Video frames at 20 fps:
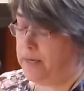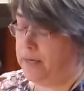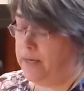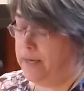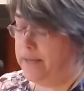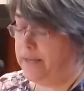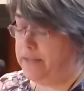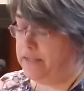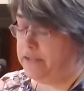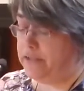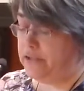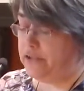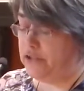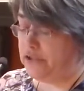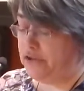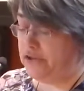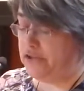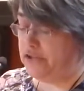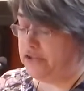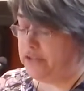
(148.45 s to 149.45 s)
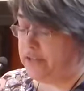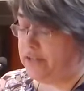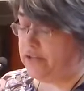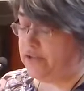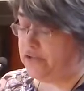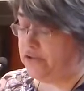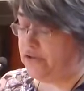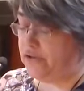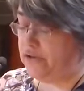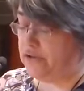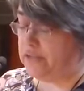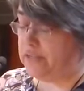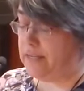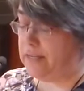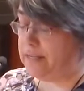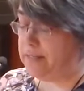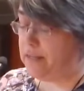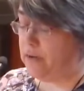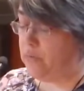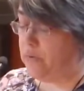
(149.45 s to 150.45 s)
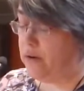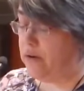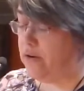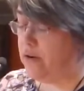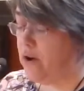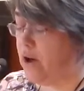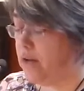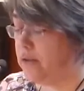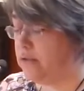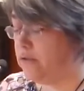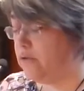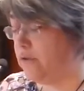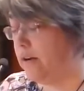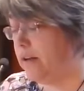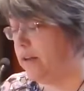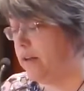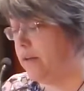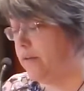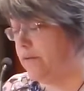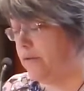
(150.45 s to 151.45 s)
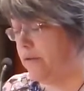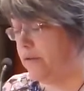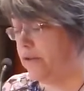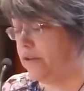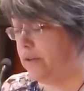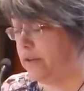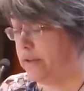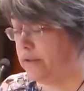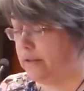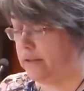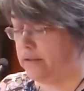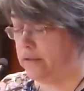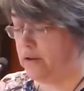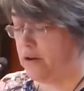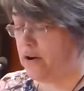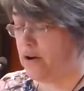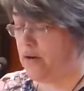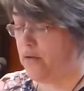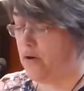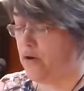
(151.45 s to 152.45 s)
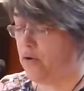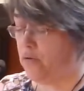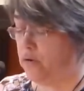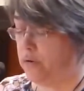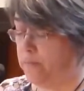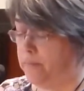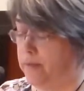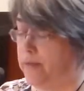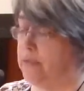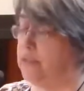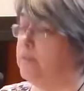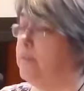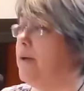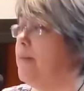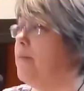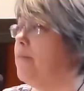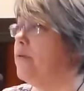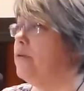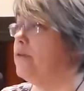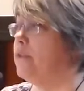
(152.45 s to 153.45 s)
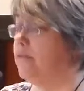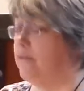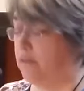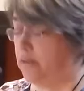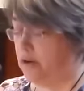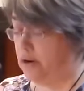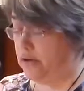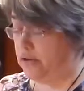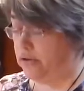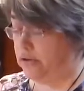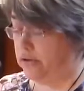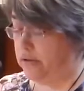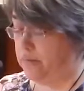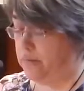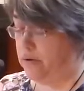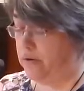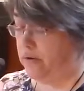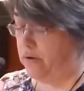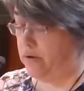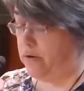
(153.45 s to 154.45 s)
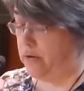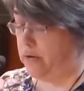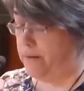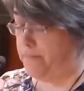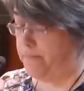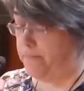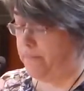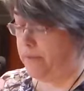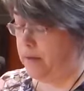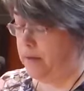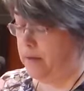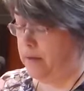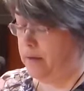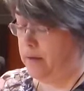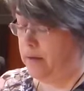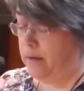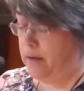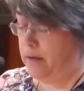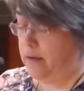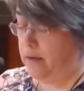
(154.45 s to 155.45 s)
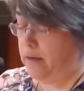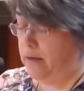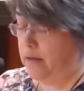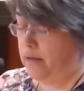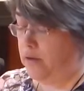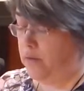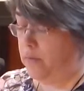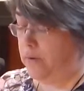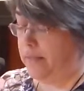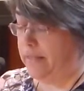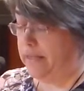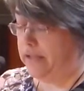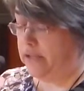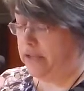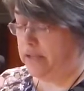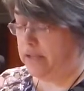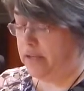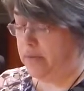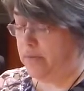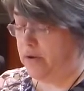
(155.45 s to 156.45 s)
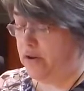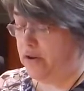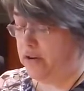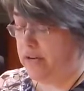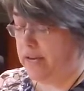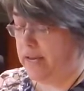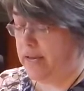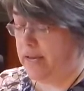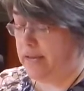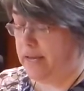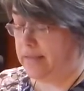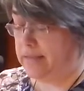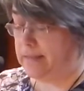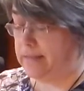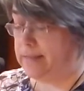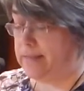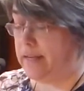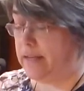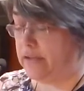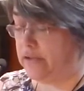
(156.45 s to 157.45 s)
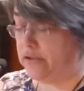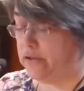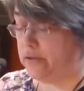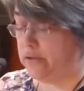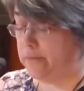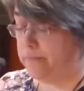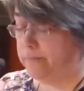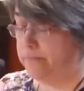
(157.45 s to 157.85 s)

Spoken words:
It is the church that assures us that we are not struggling for justice on our own, but as members of a larger community. The religious community is essential,